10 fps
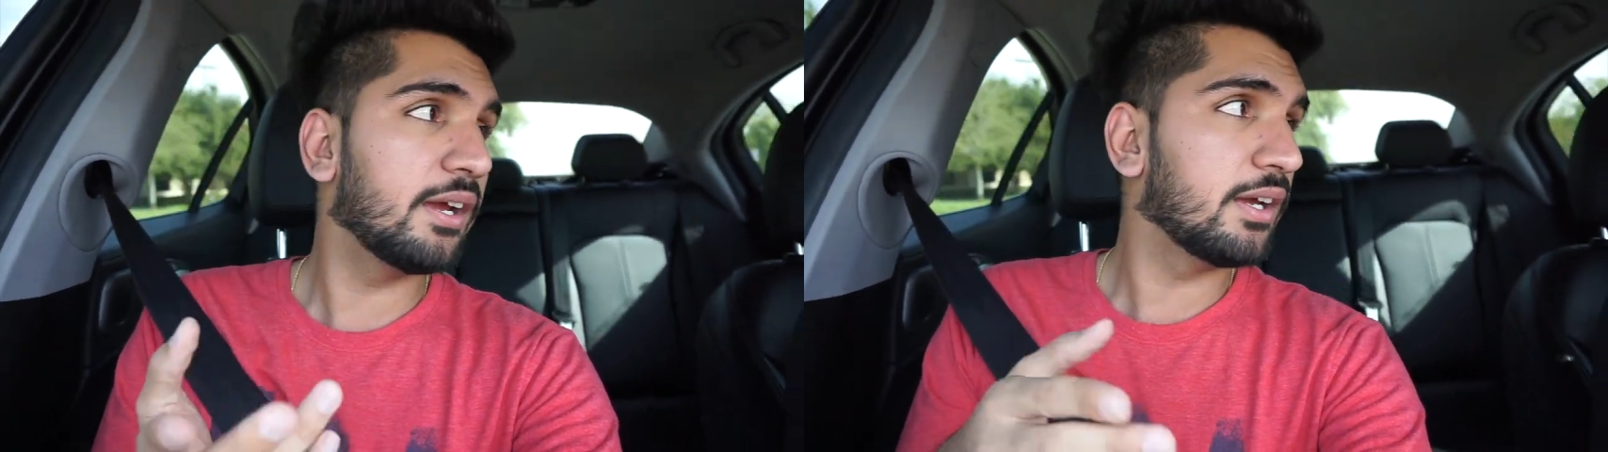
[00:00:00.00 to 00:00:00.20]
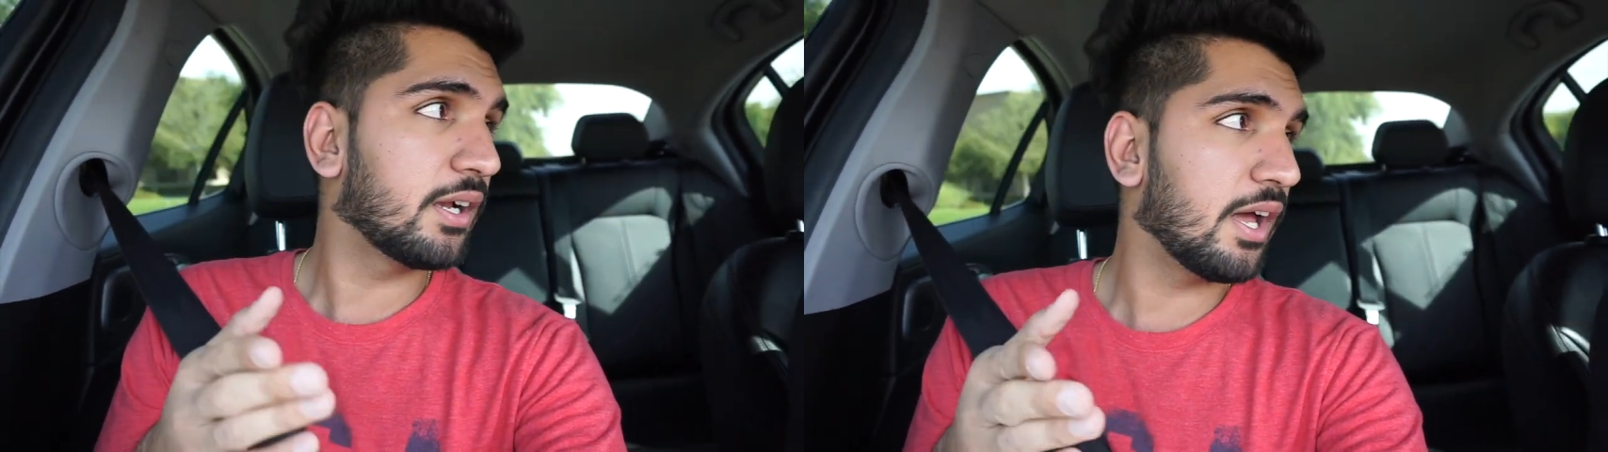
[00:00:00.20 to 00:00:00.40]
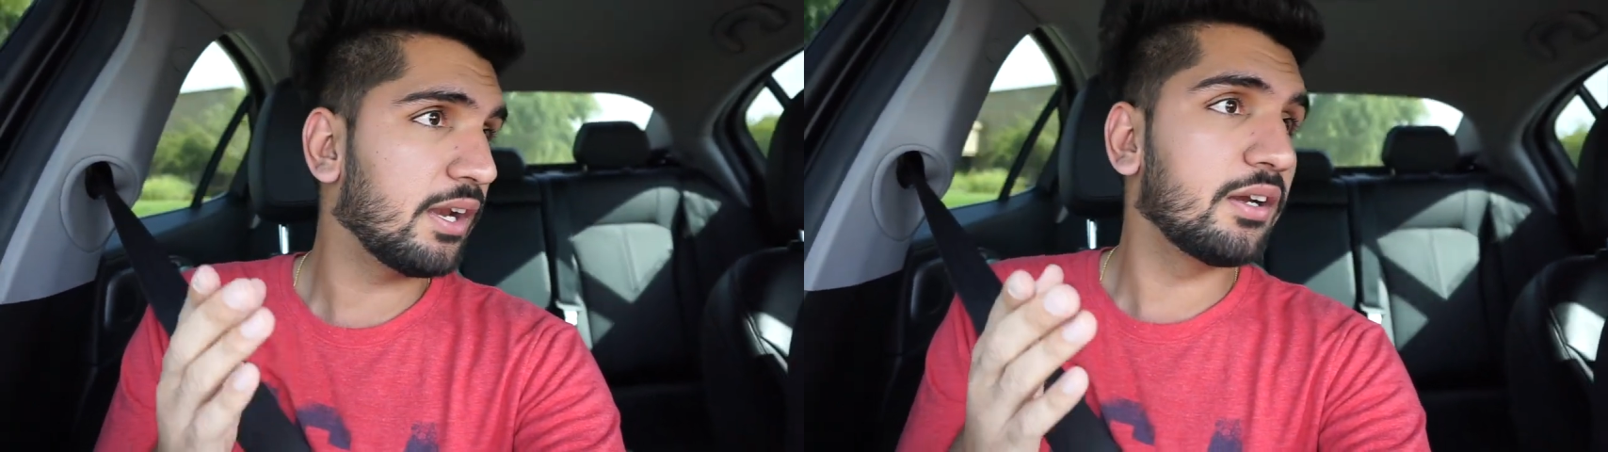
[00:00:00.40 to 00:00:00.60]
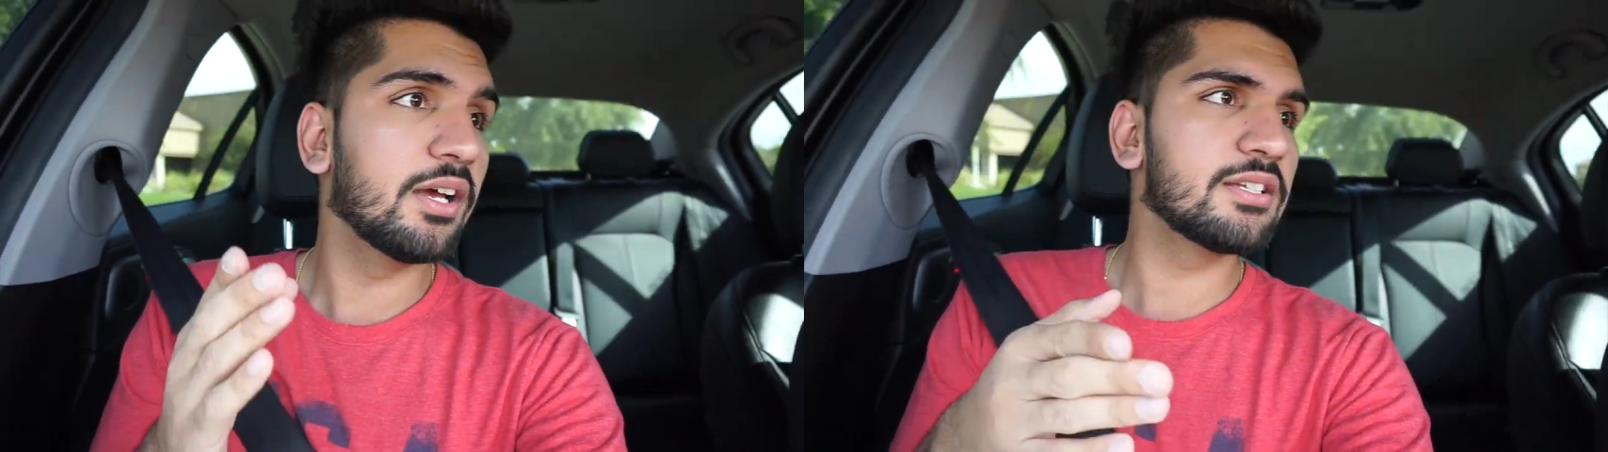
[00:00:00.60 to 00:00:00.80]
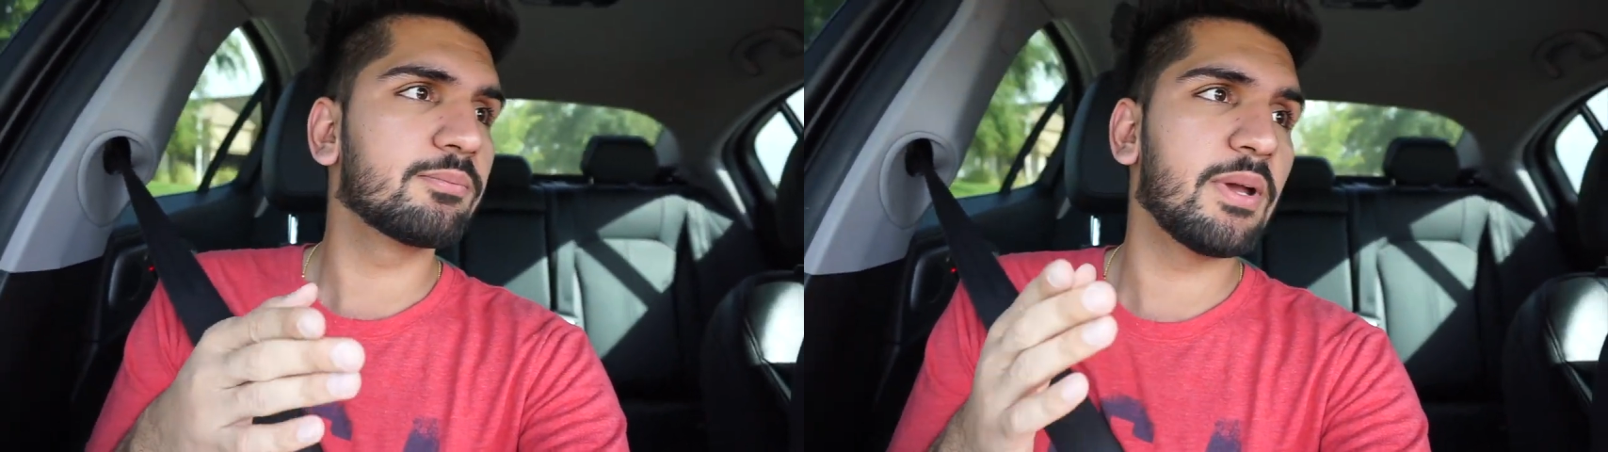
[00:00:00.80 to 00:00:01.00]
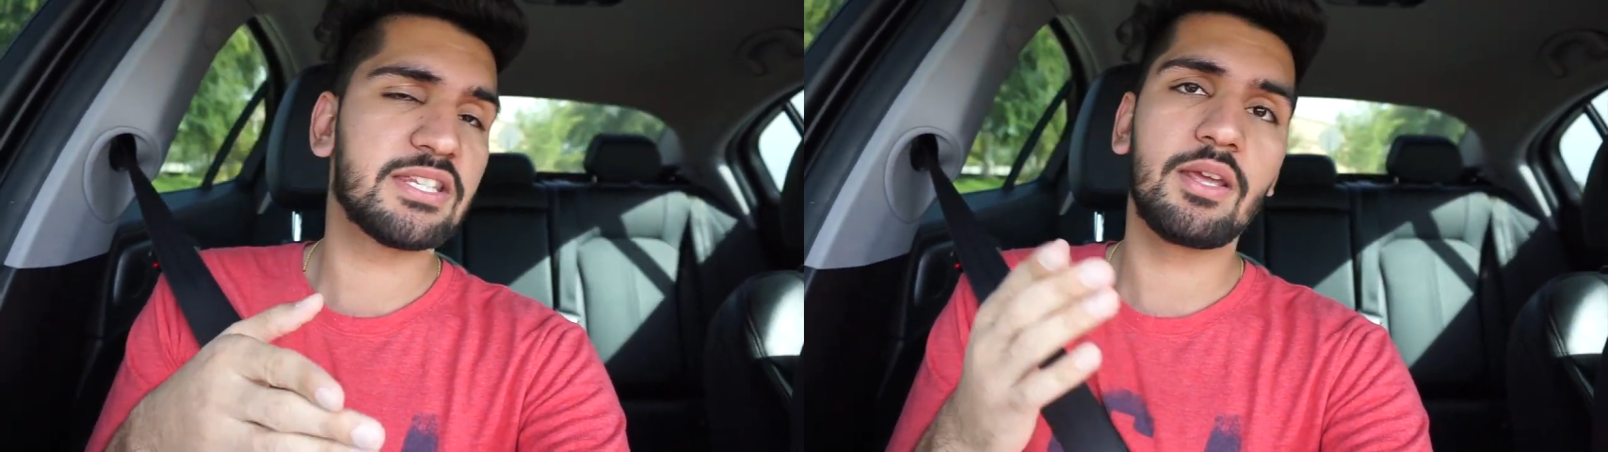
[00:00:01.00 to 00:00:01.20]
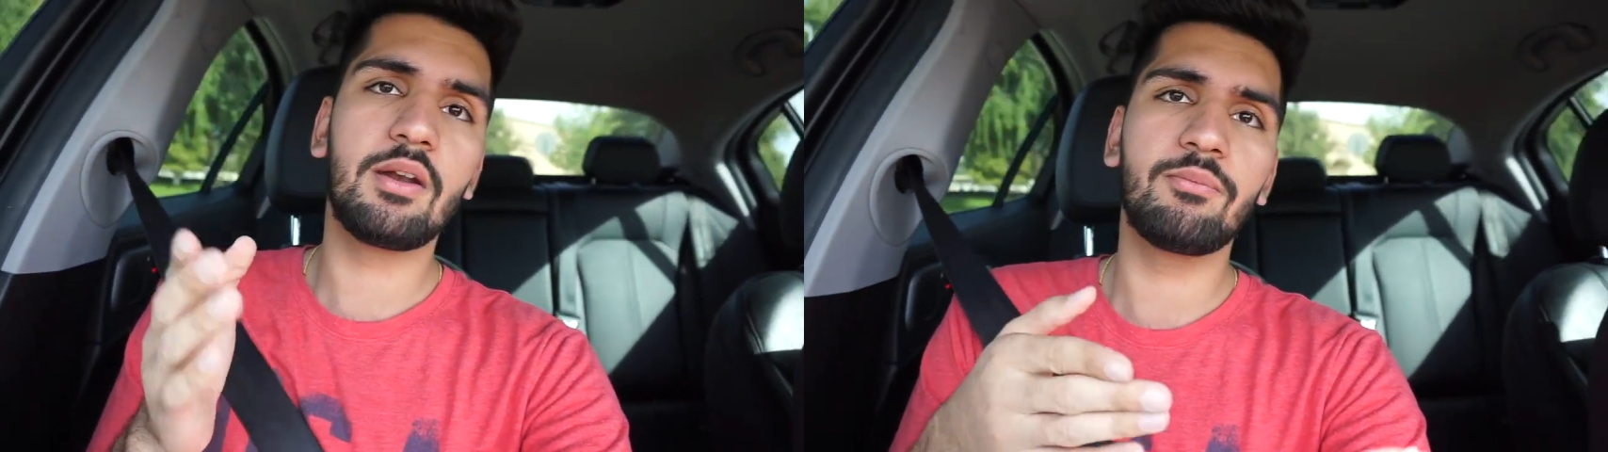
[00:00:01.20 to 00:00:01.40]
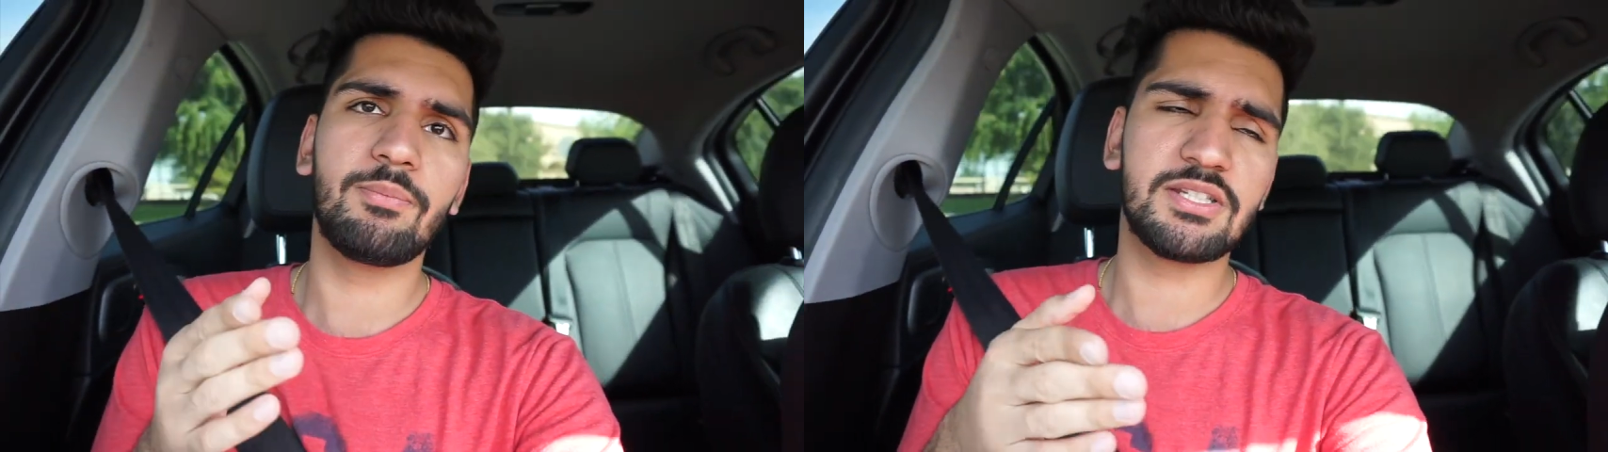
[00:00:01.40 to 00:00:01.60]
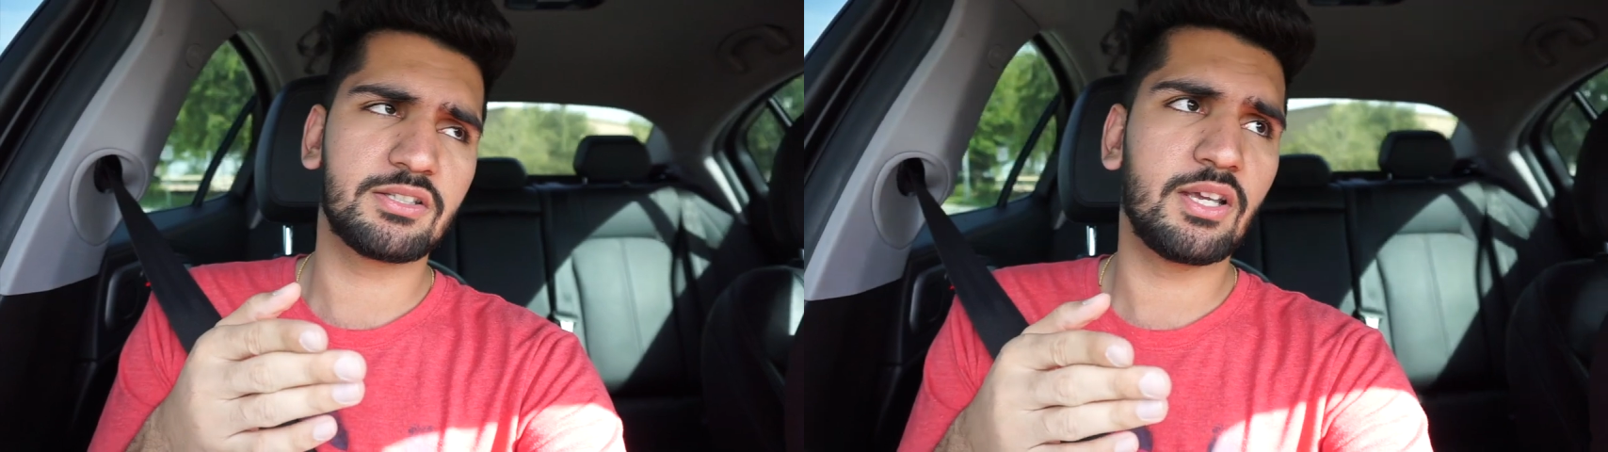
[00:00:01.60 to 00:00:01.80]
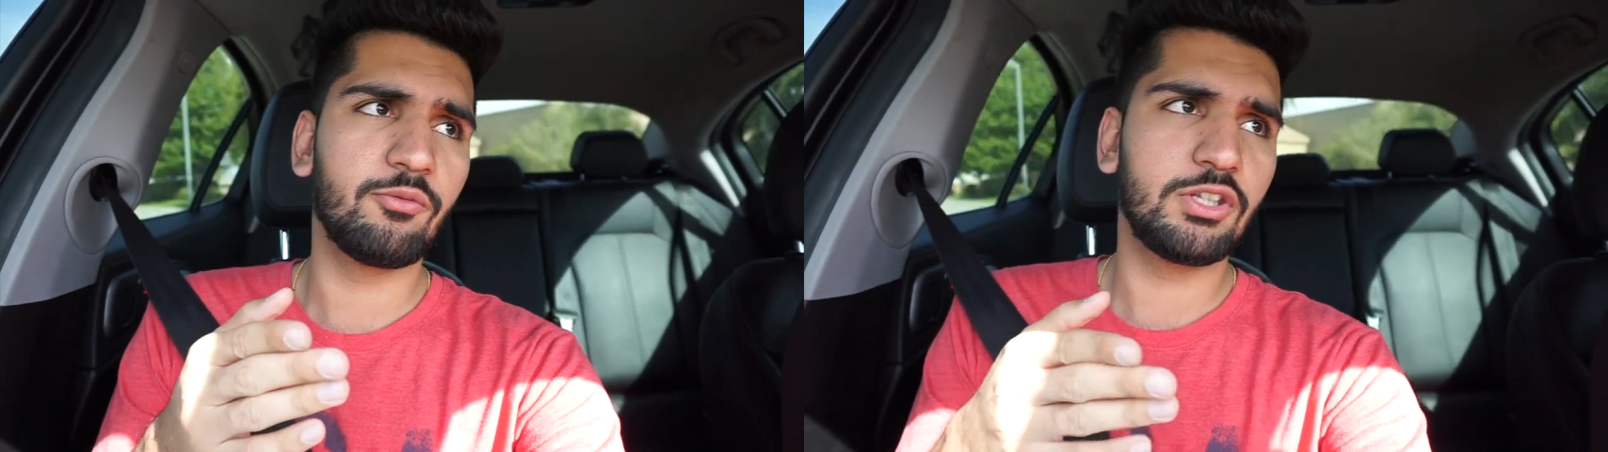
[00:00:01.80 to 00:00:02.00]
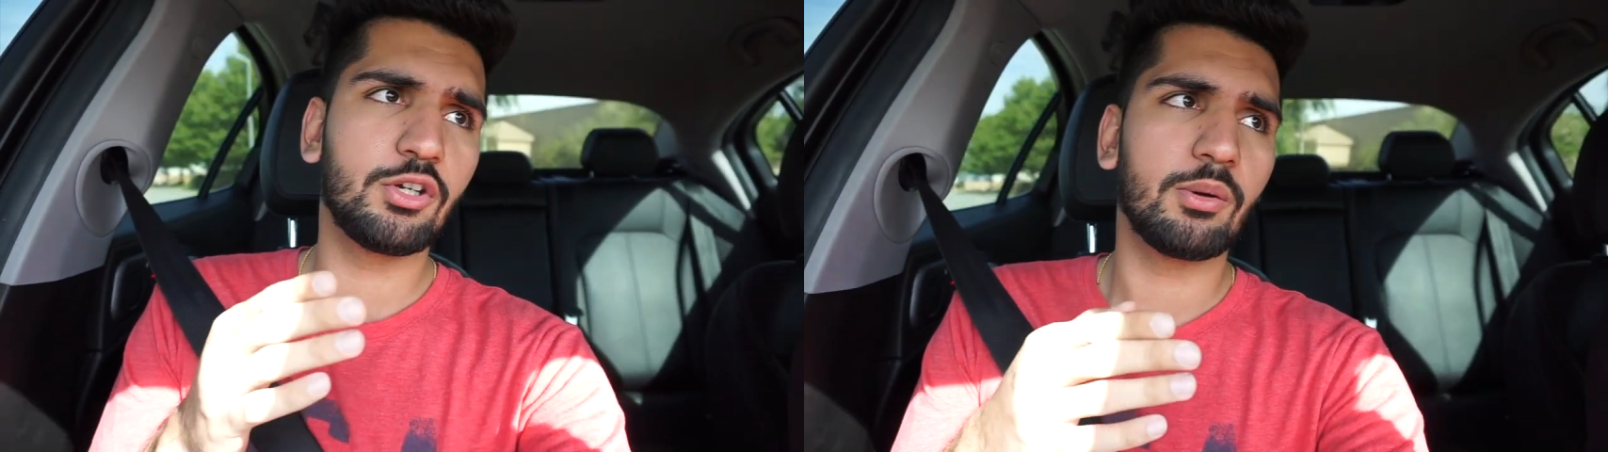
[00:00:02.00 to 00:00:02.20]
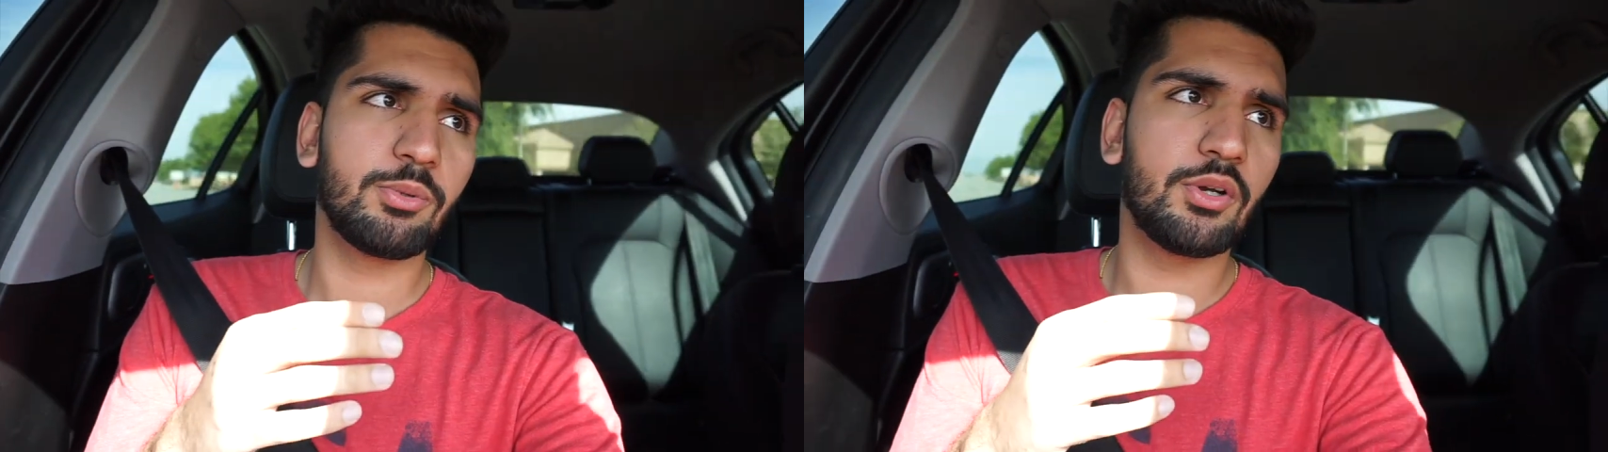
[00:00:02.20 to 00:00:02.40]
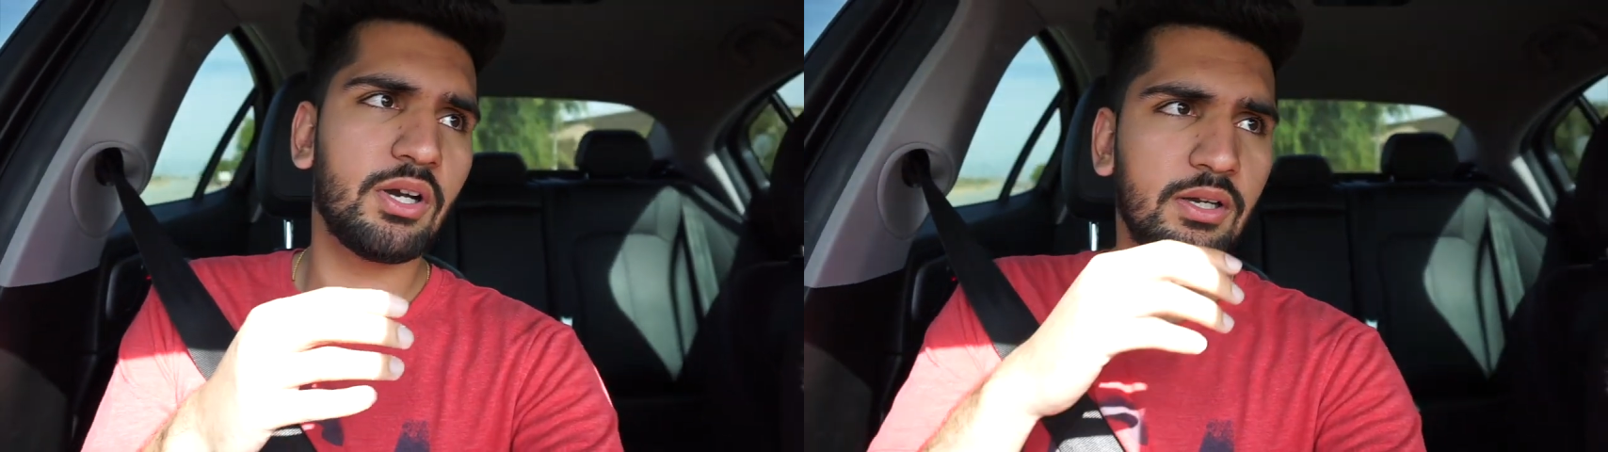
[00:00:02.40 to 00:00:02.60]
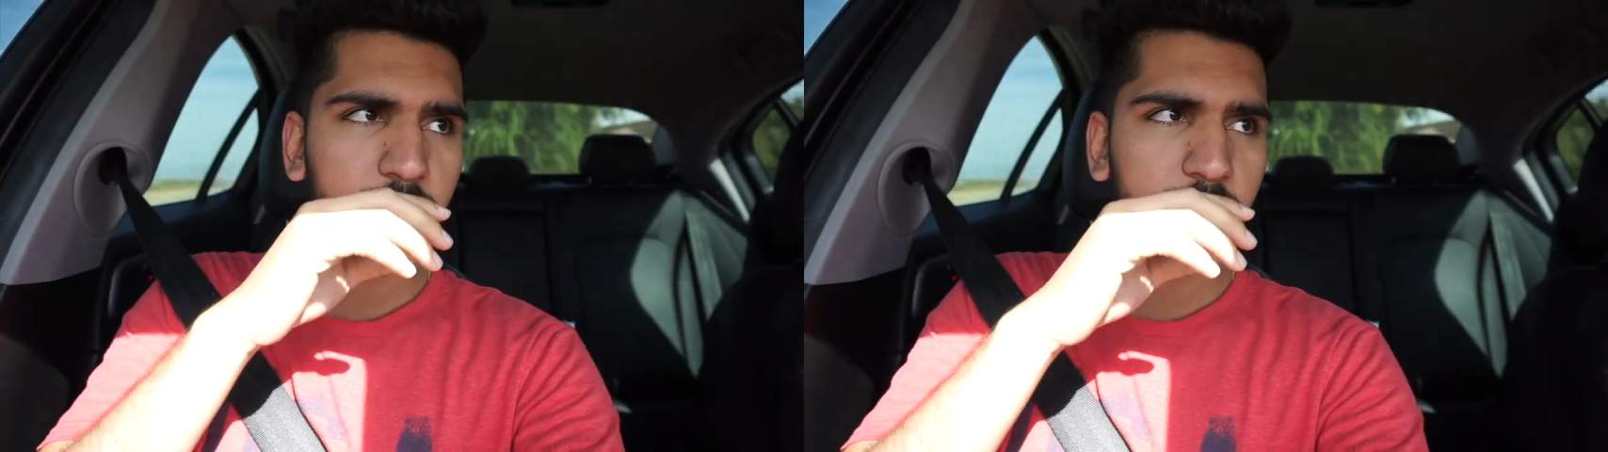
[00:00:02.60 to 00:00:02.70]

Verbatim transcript: It kind of does mess up messes up with your computer.